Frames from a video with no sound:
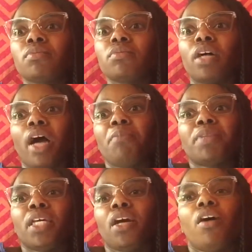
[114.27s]
like, I'm
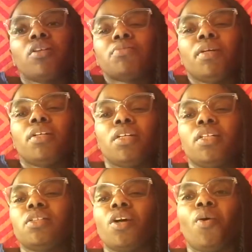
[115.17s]
thinking, oh, it smells good,
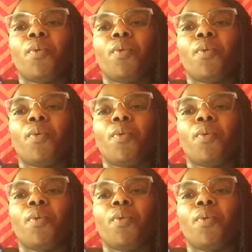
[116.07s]
it's gonna